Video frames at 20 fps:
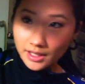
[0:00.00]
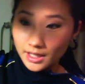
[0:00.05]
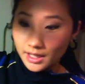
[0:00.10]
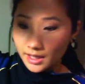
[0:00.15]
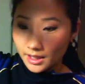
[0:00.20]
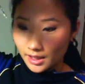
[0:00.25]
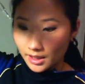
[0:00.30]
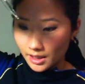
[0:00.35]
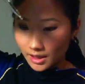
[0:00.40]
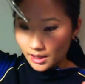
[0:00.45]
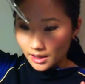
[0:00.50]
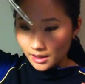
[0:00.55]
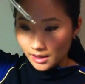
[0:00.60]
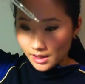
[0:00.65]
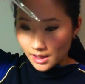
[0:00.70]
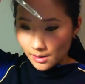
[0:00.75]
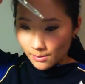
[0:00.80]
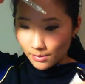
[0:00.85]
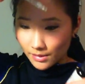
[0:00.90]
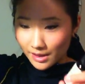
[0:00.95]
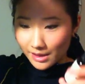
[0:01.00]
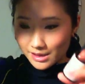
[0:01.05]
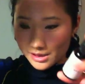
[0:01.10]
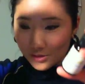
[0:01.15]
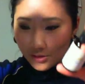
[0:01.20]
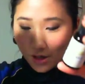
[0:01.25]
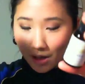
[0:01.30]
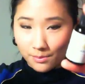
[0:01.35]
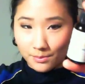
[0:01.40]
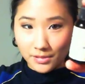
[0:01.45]
here, but this
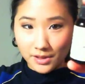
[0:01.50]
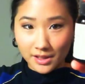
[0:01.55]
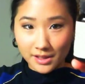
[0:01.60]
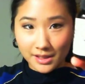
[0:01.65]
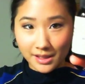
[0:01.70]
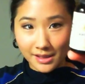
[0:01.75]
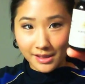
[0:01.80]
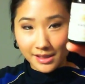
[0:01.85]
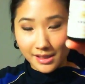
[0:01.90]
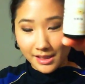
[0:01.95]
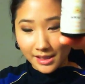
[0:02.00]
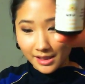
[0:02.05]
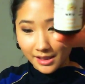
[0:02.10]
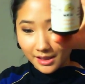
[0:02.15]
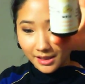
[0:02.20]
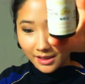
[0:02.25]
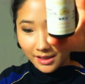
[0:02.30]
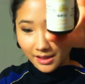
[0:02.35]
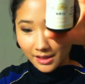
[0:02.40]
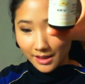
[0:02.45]
dropper doesn't